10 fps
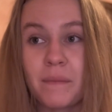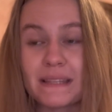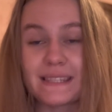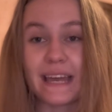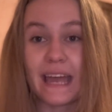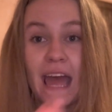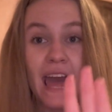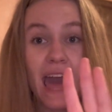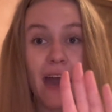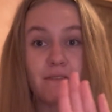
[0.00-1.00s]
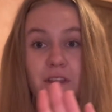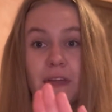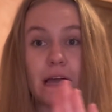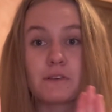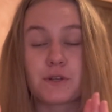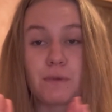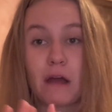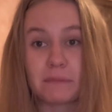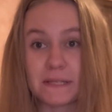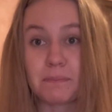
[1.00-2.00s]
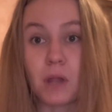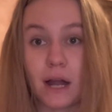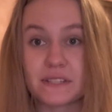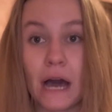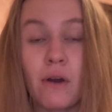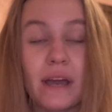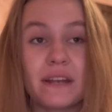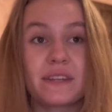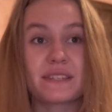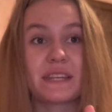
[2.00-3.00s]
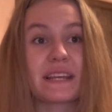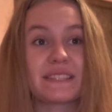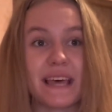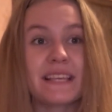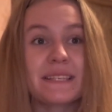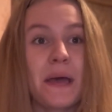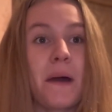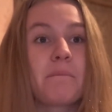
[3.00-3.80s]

it's like everything else around me is blocked out and doesn't exist.